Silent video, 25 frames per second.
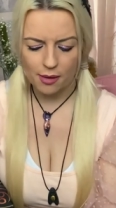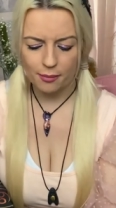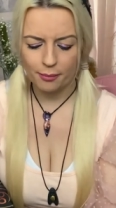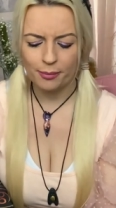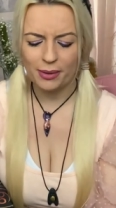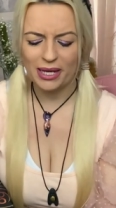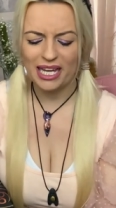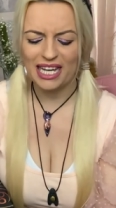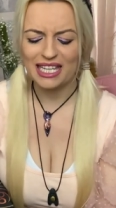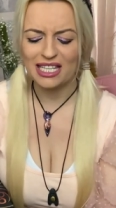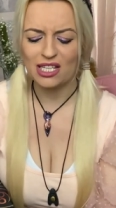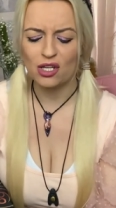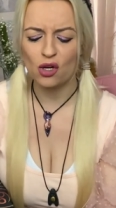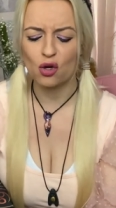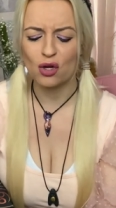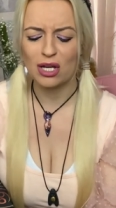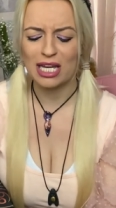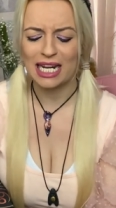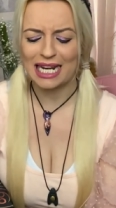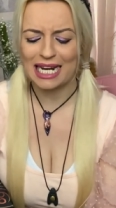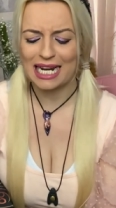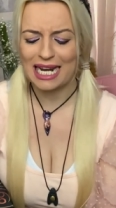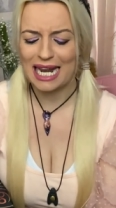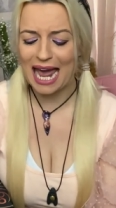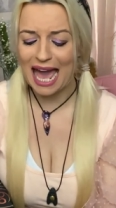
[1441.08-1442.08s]
But your
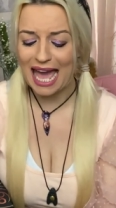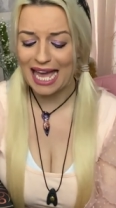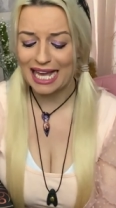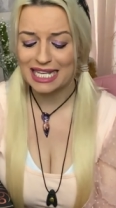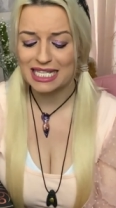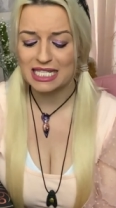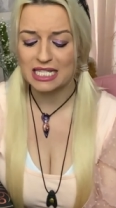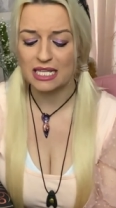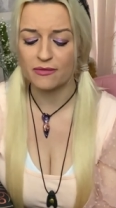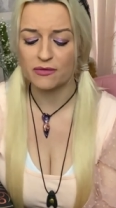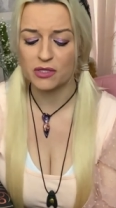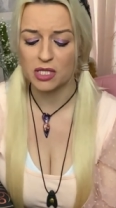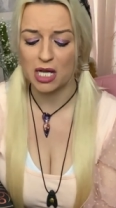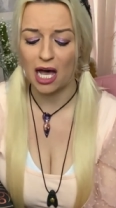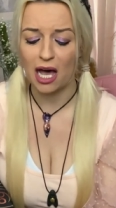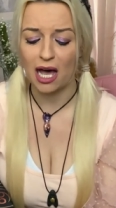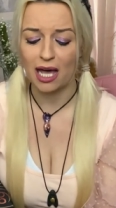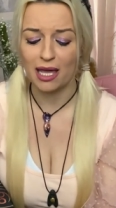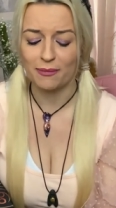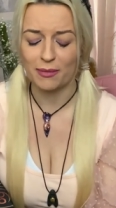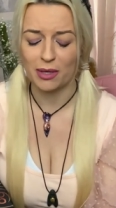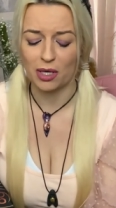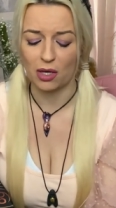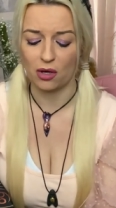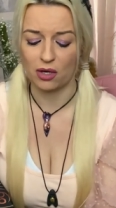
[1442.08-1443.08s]
collective
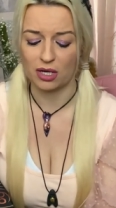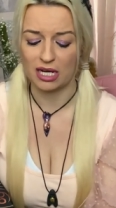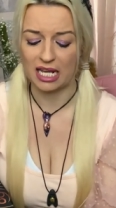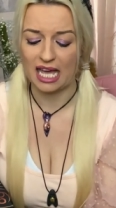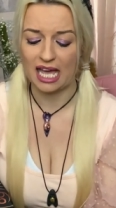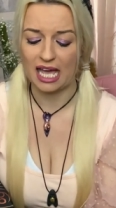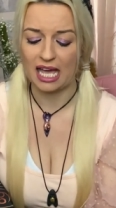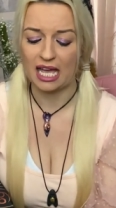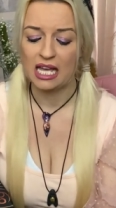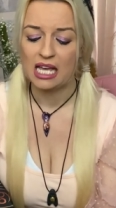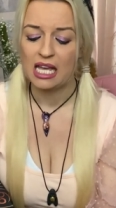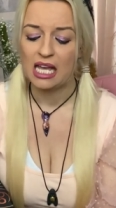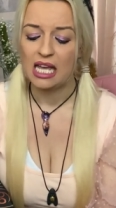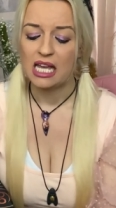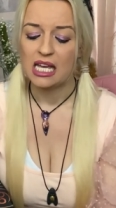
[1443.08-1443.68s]
timing on it,